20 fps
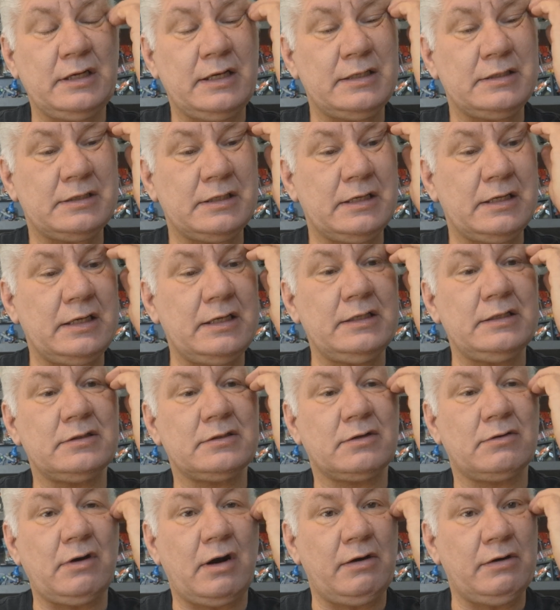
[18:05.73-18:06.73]
as it is
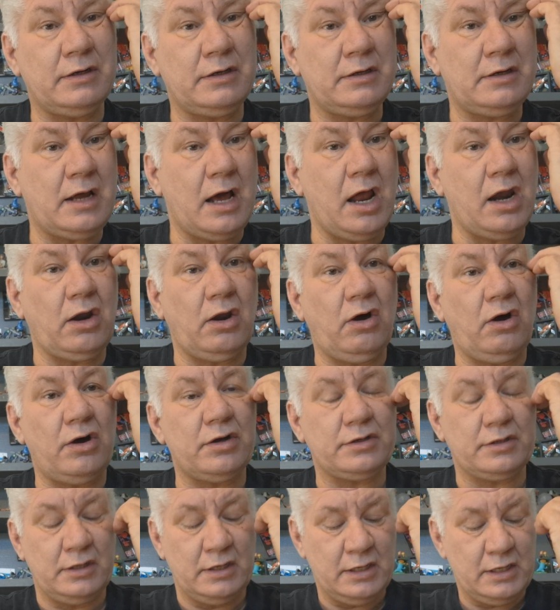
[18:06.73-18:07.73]
growing a
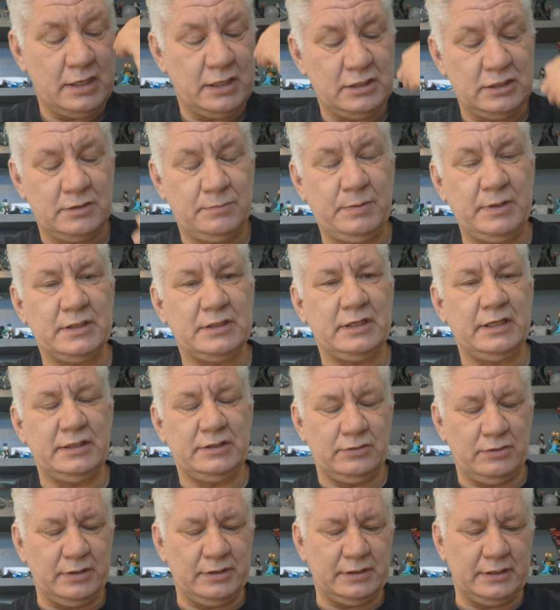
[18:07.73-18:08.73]
lot, especially
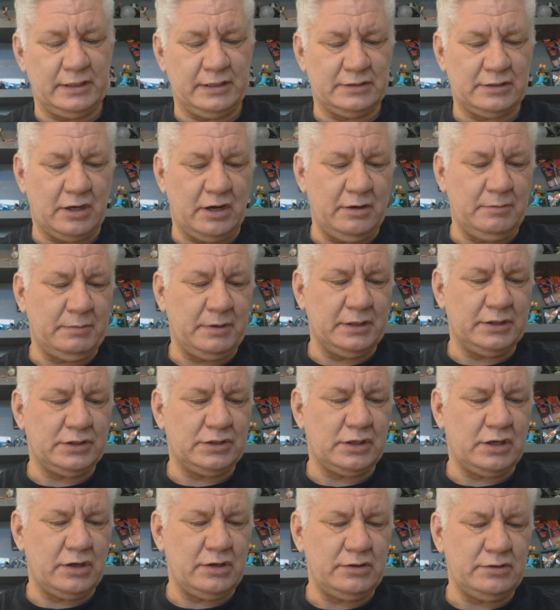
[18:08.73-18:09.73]
doing these opening
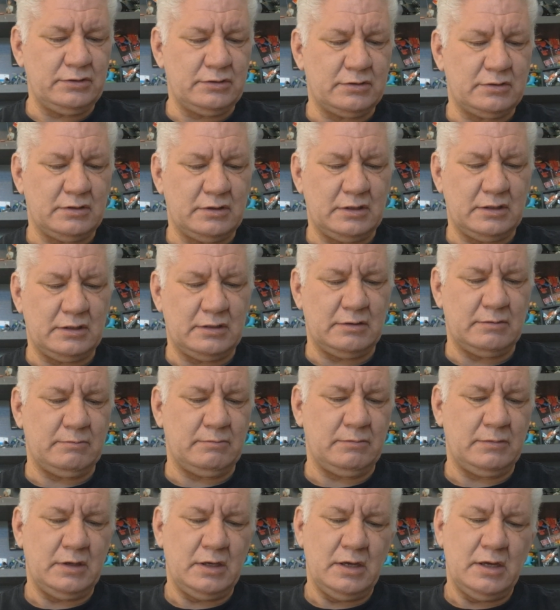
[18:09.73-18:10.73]
shows.
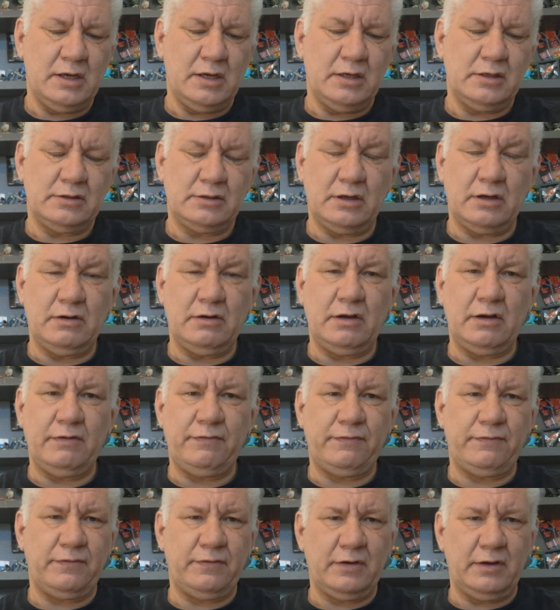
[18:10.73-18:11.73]
So
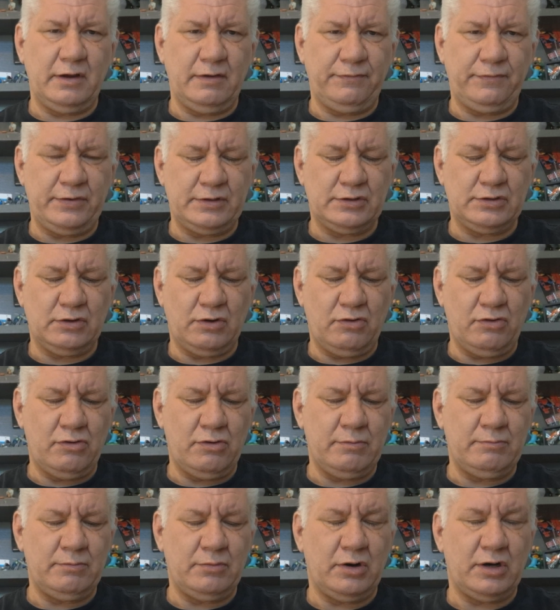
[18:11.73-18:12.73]
if in
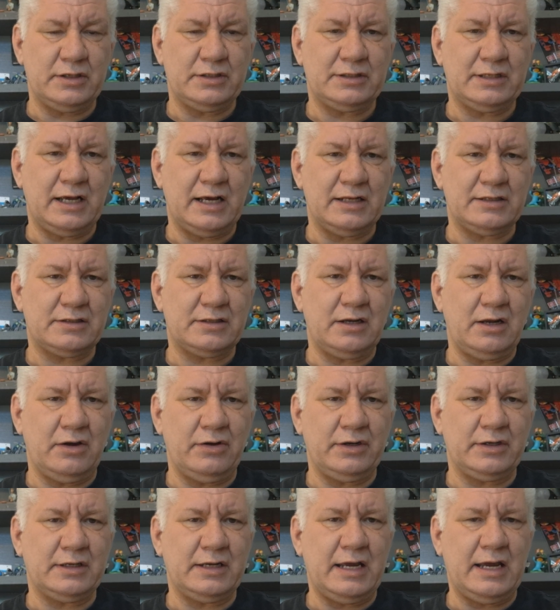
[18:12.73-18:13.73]
time I start
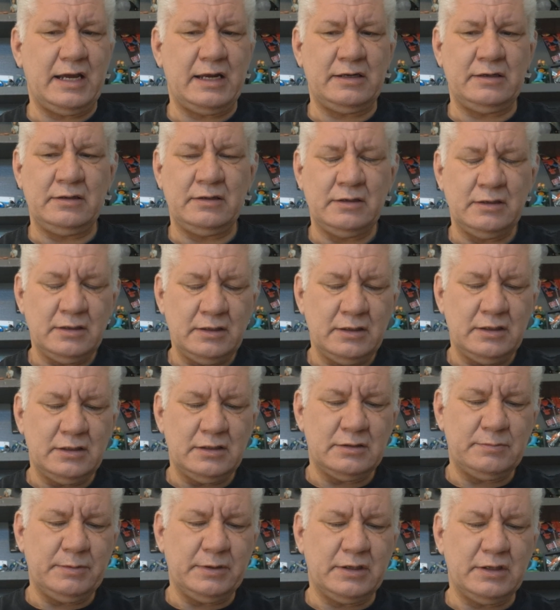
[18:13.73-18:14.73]
slowing down,
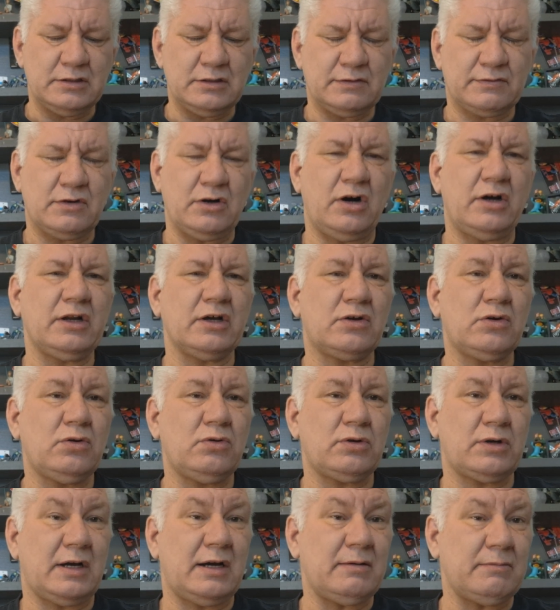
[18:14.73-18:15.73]
it's because I've kind of
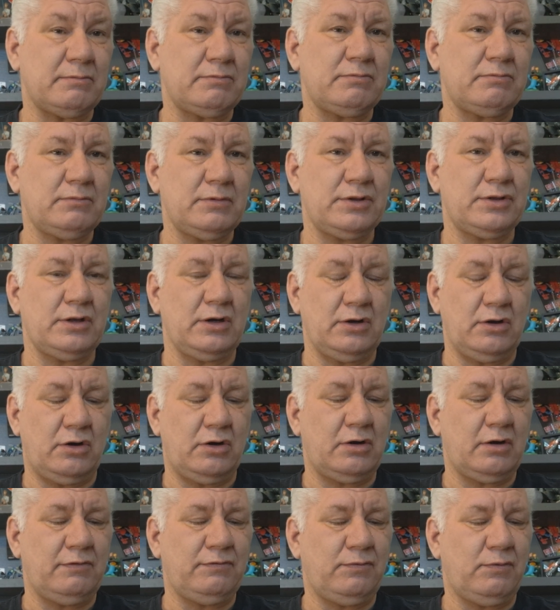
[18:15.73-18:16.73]
caught up with a
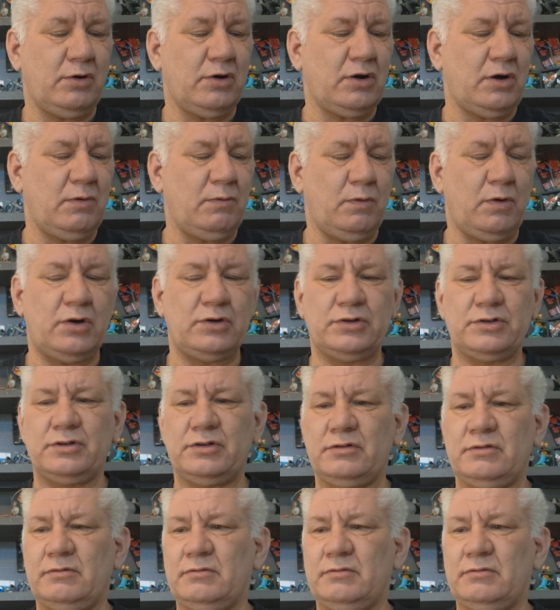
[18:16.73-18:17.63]
lot of what I want,